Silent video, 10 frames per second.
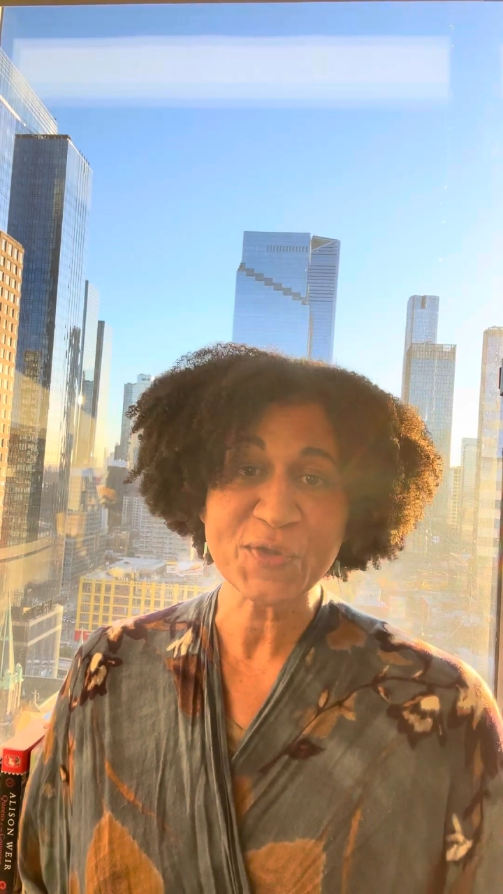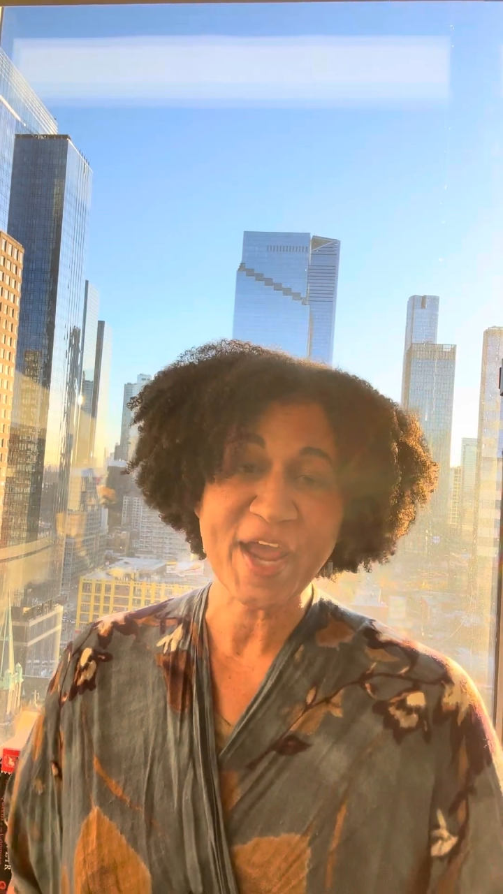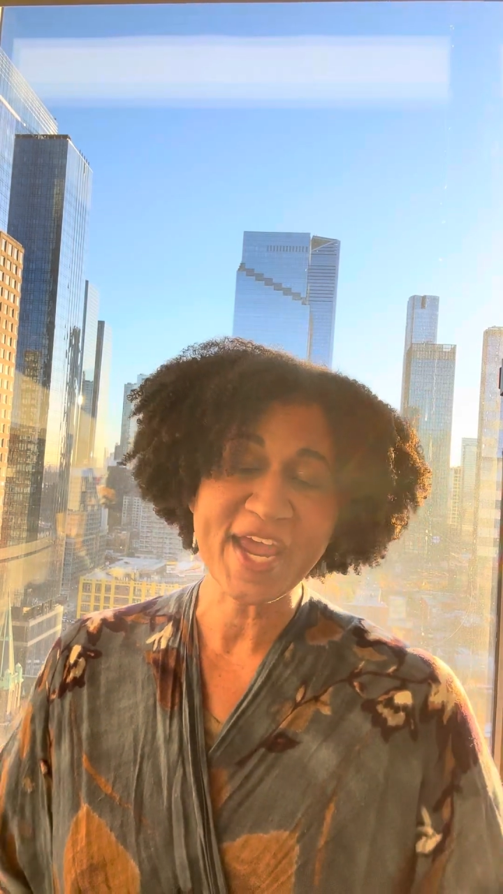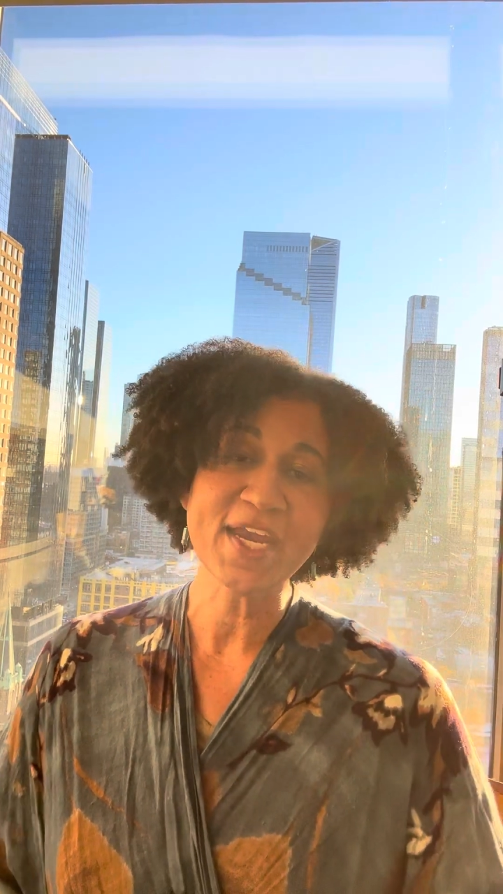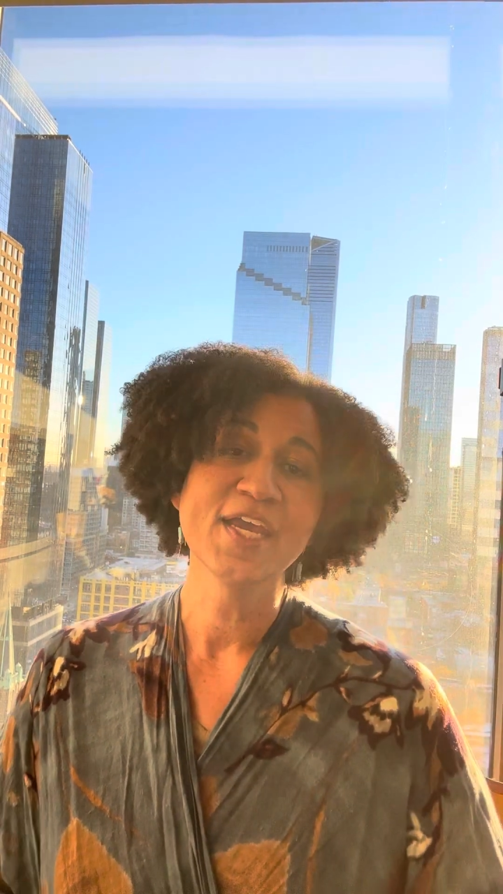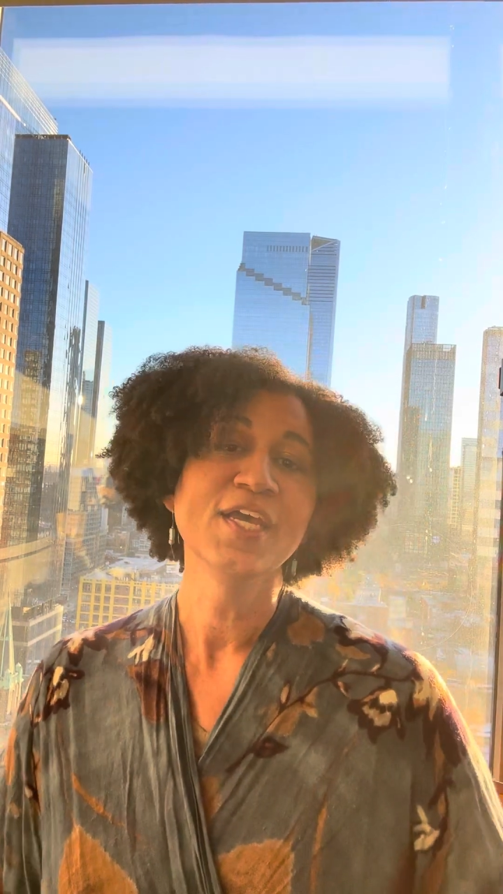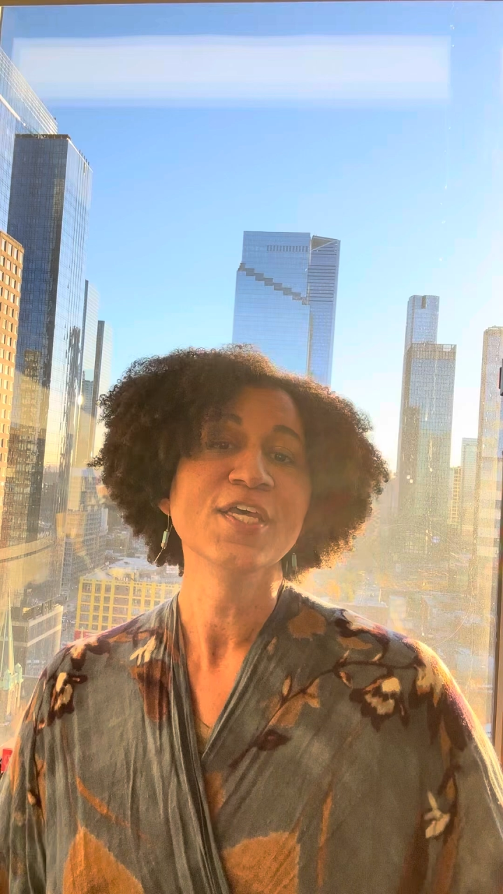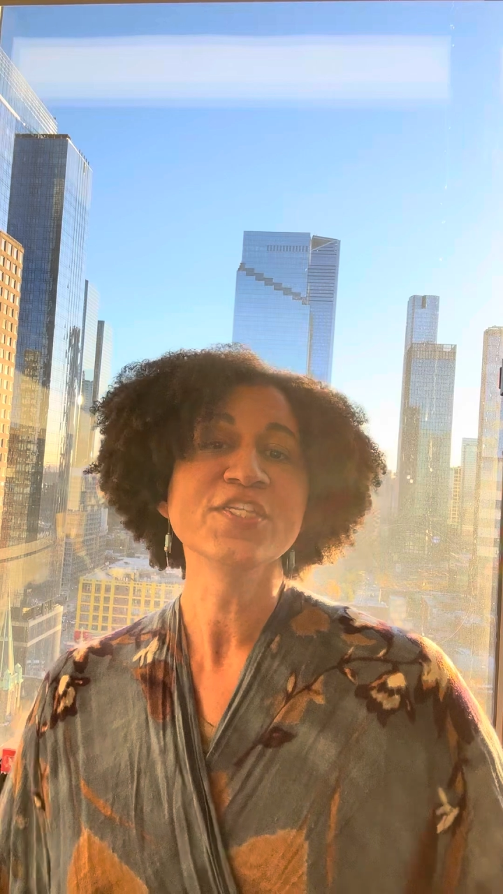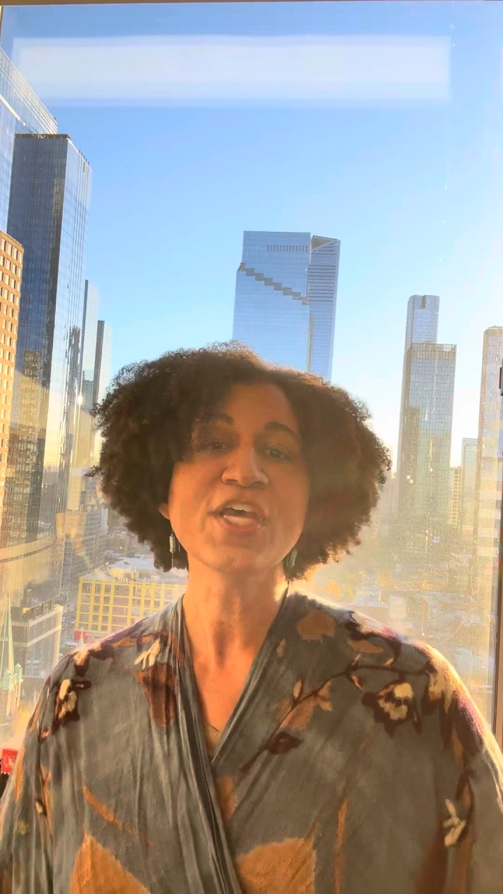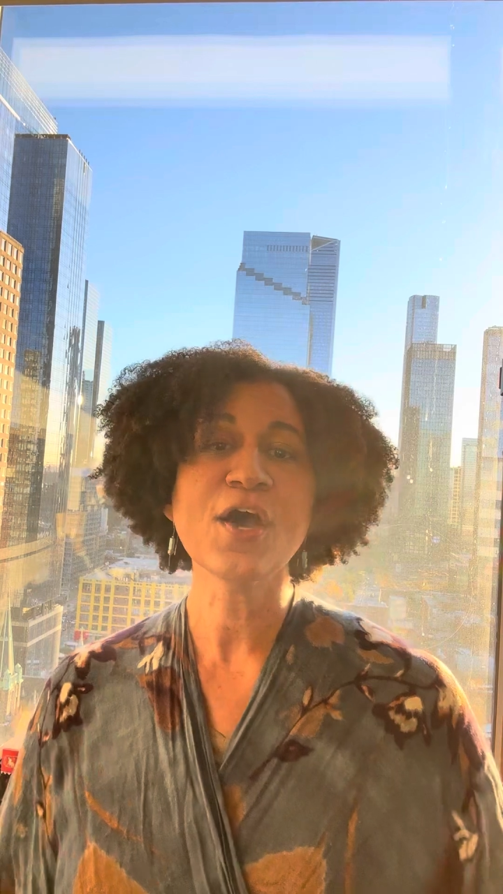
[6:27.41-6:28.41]
right?
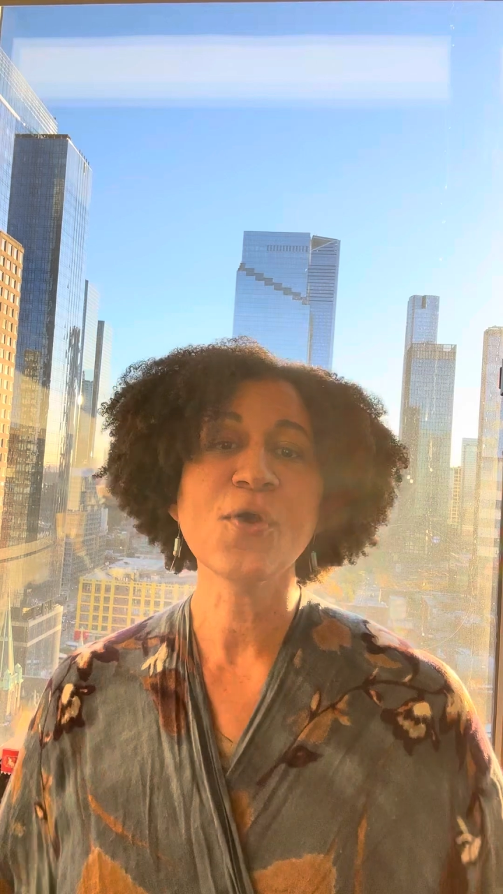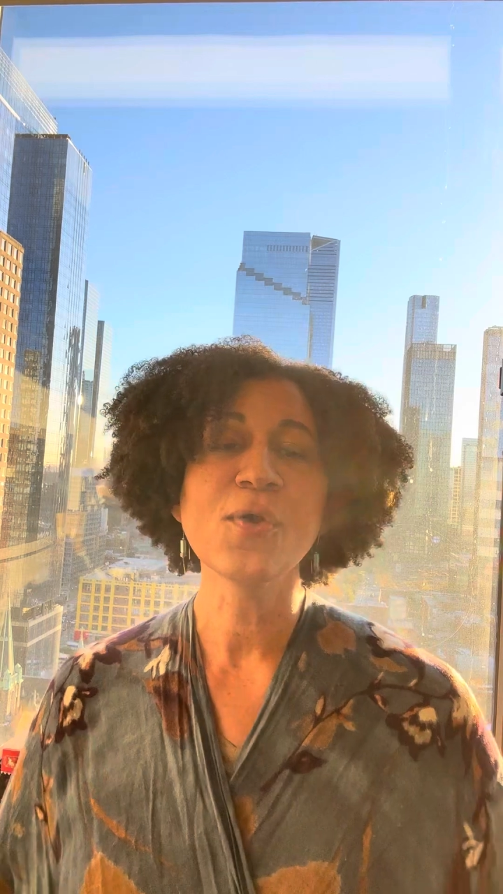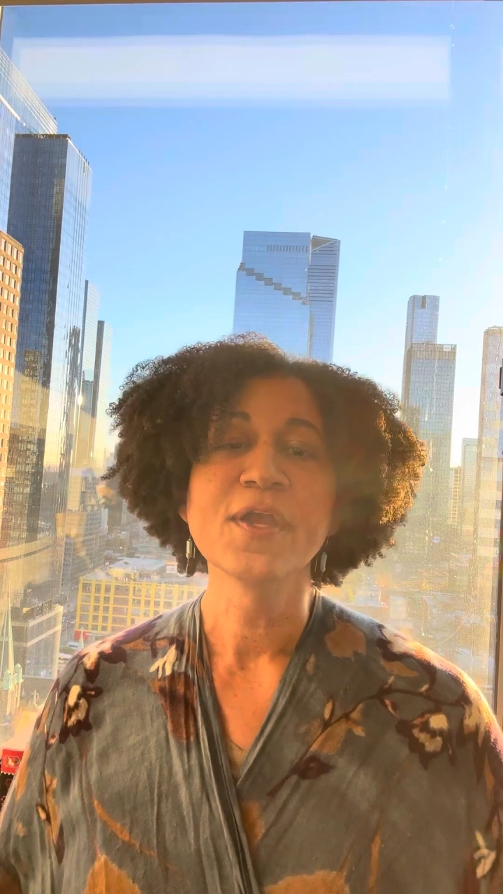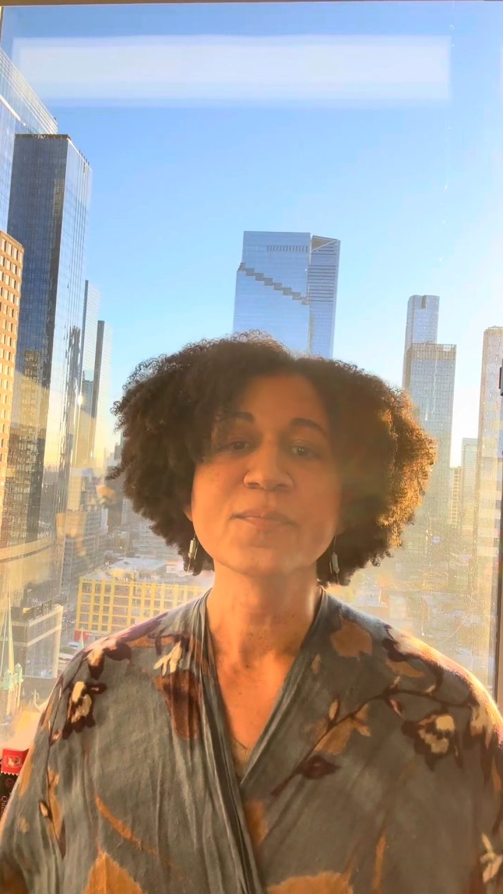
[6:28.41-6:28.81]
So